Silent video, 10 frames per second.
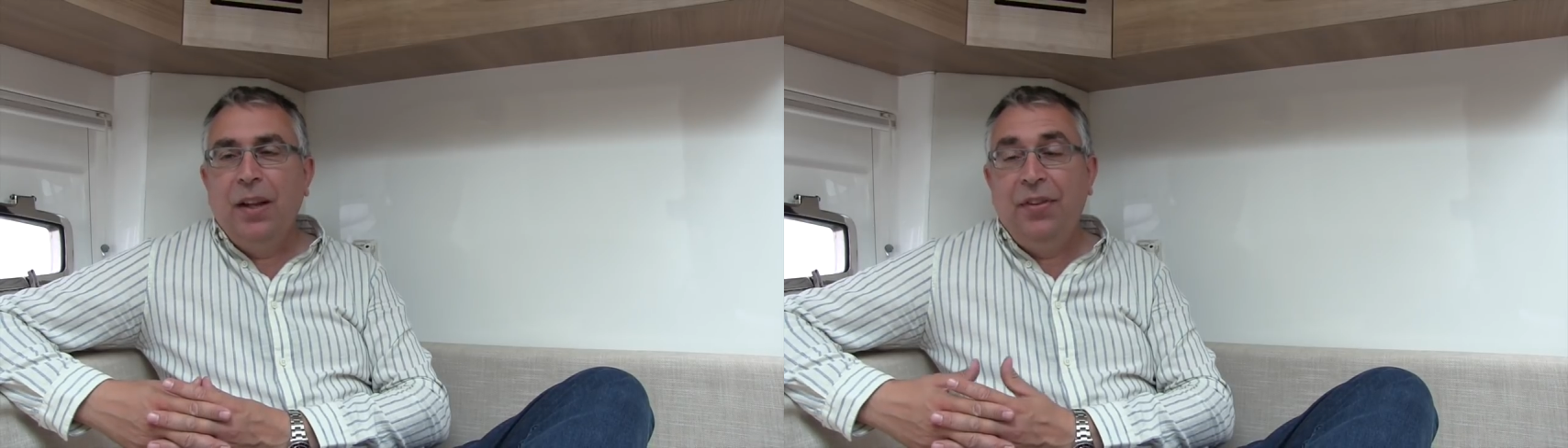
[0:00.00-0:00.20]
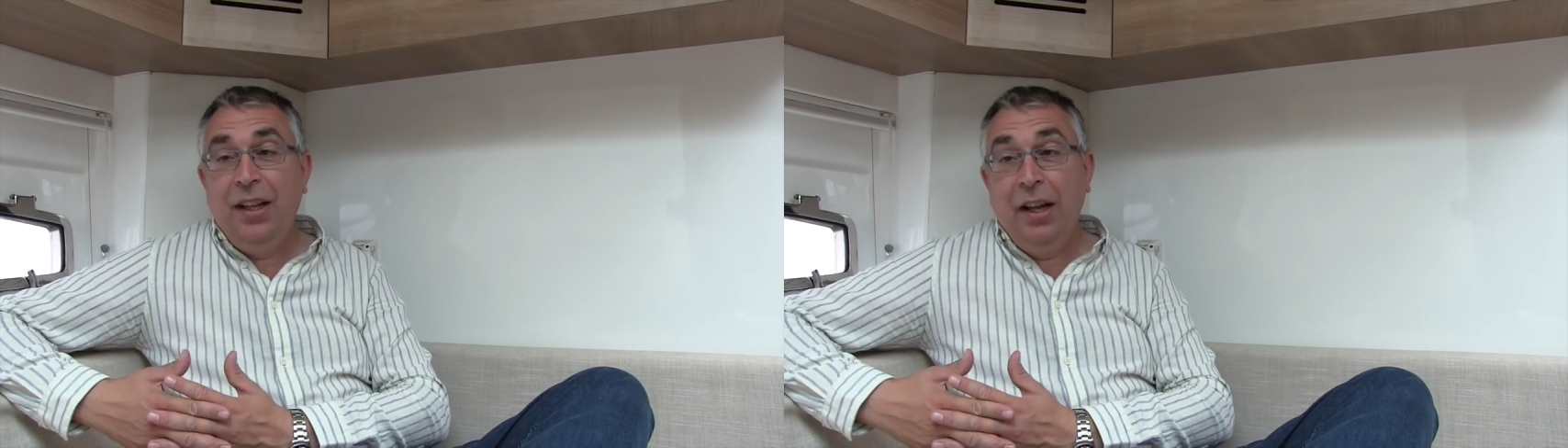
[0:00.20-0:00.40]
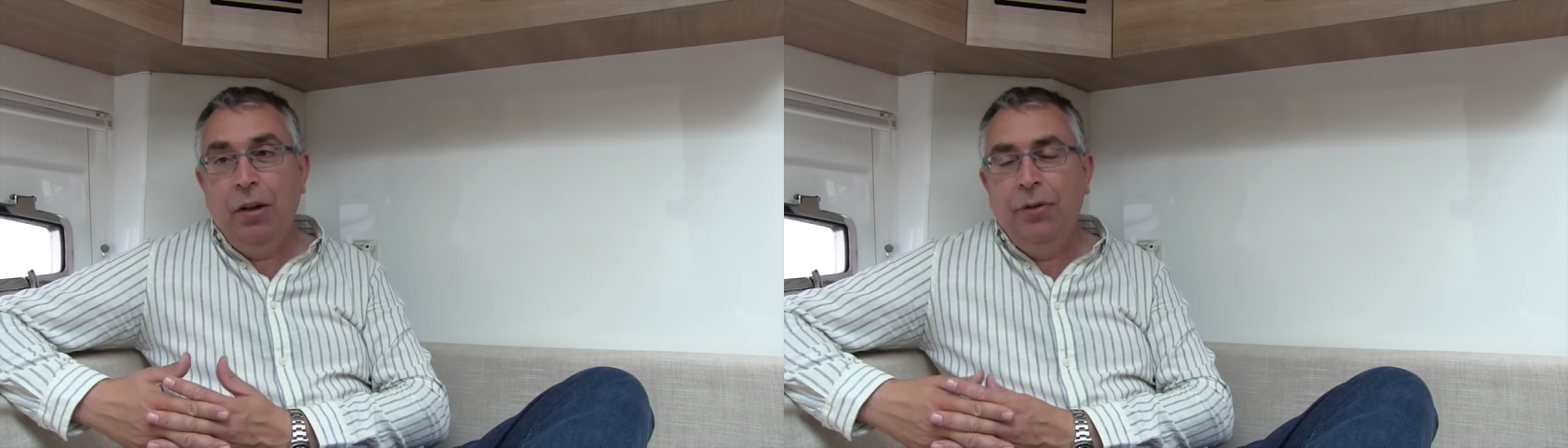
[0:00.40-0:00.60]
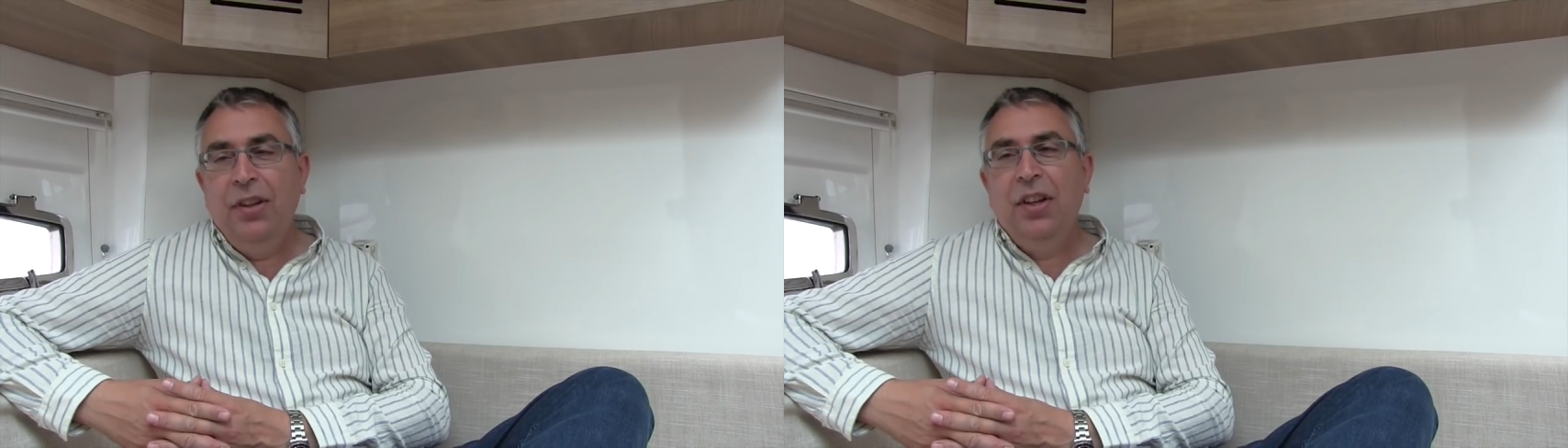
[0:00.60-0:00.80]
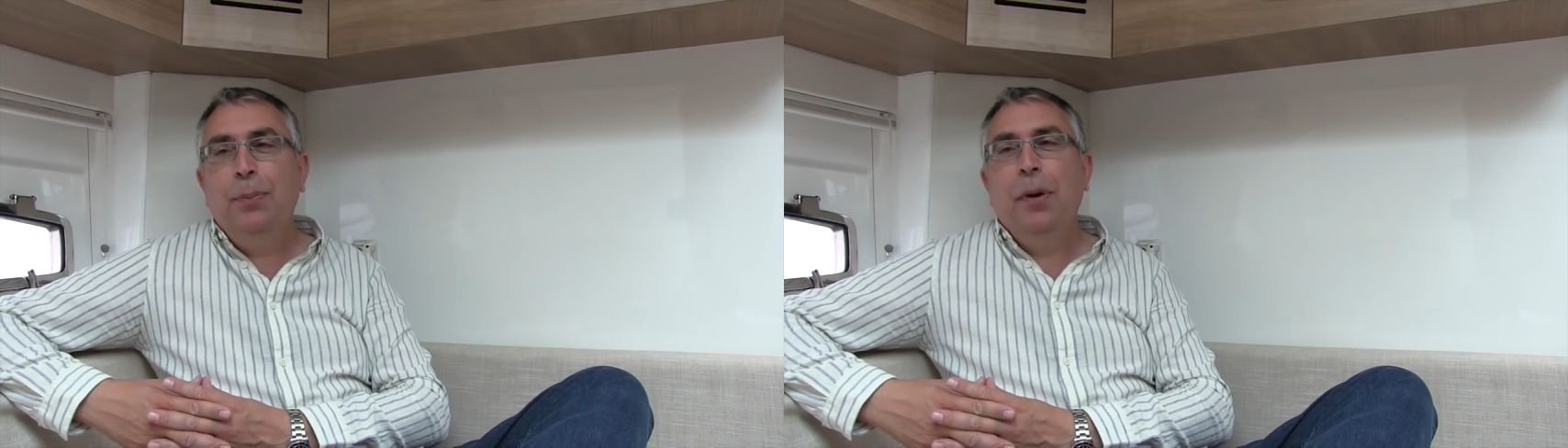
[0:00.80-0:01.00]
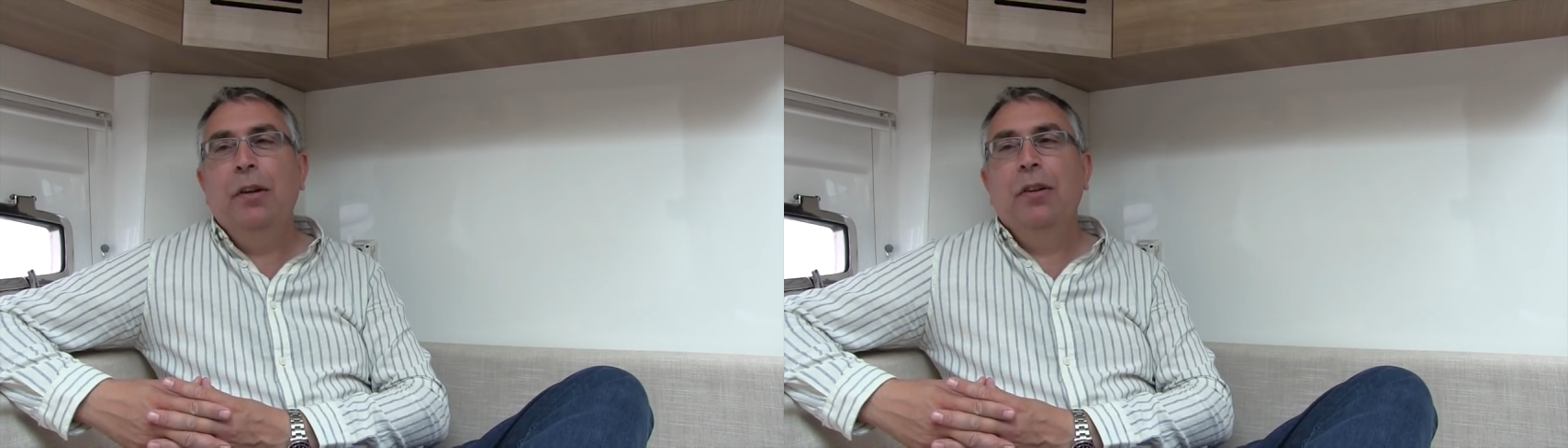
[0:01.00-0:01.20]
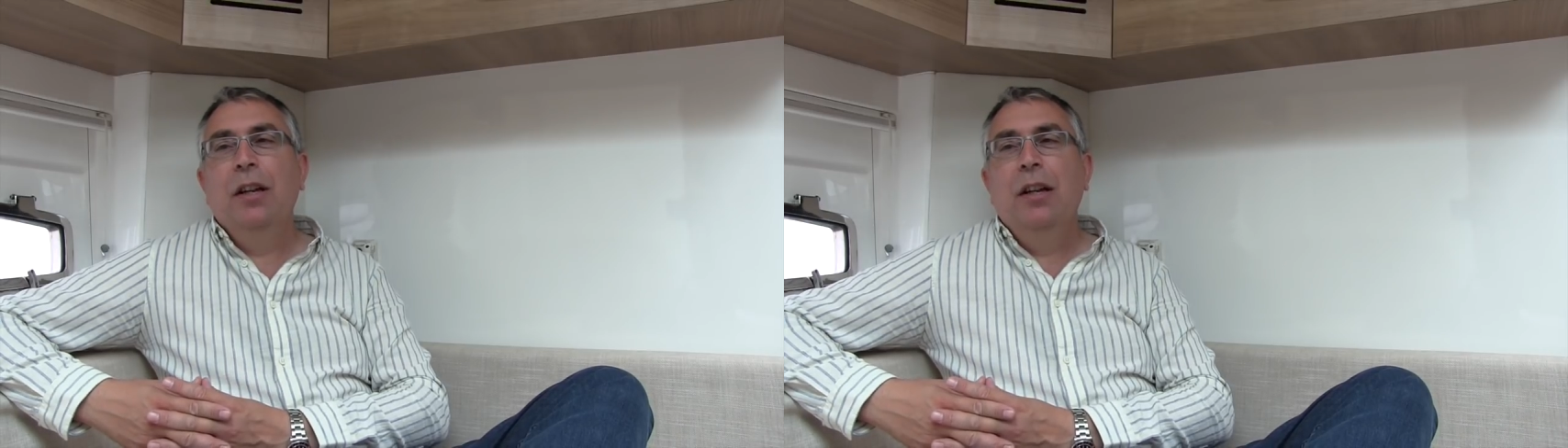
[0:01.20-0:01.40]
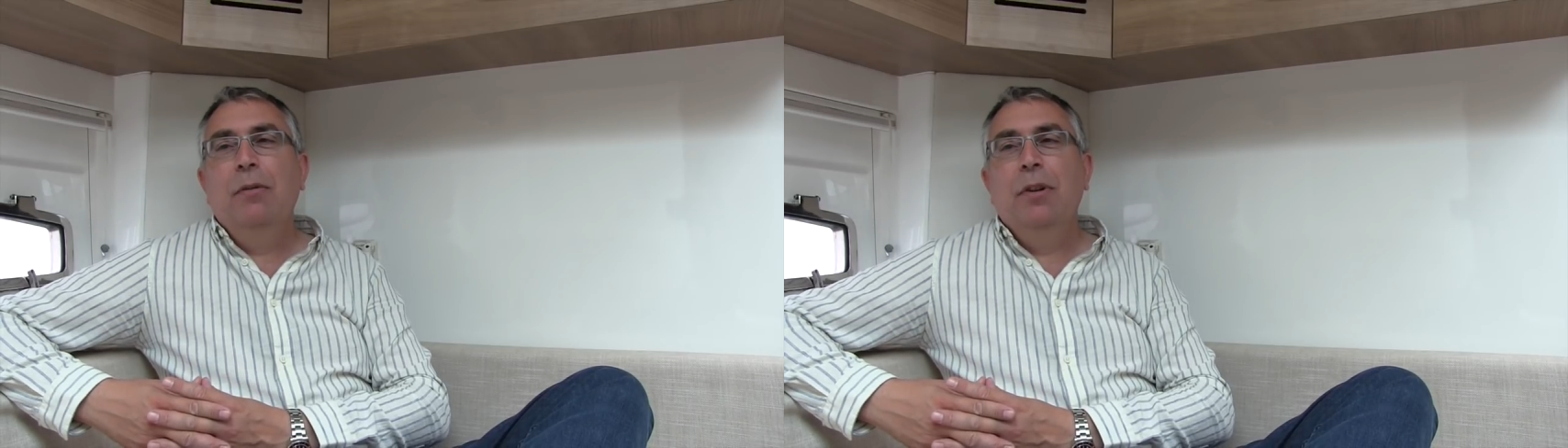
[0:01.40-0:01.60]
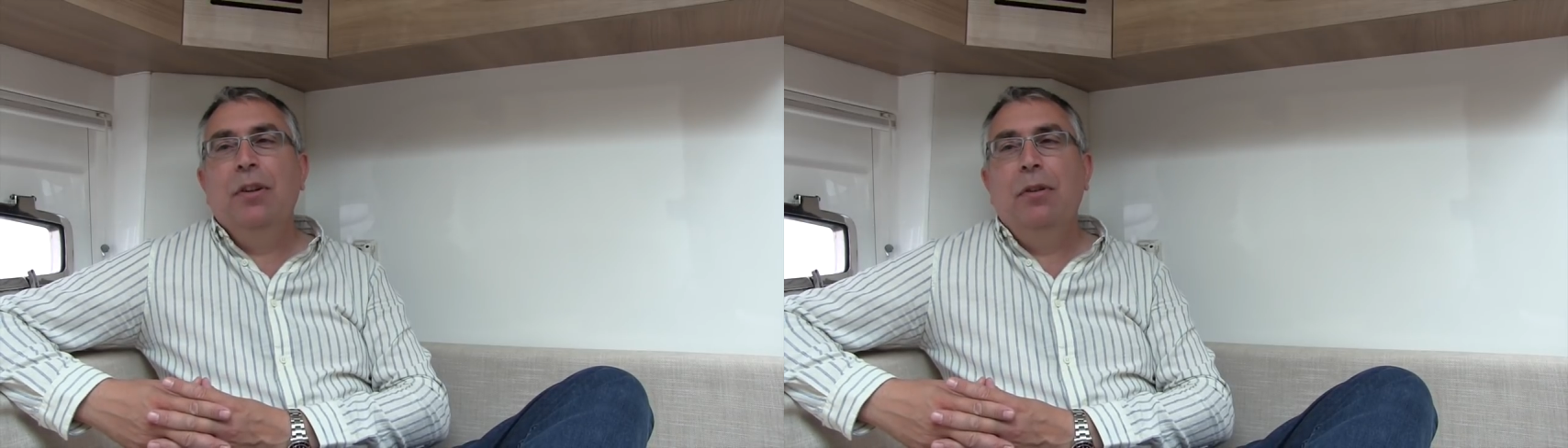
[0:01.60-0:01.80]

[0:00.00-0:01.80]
Sealine offered this boat with a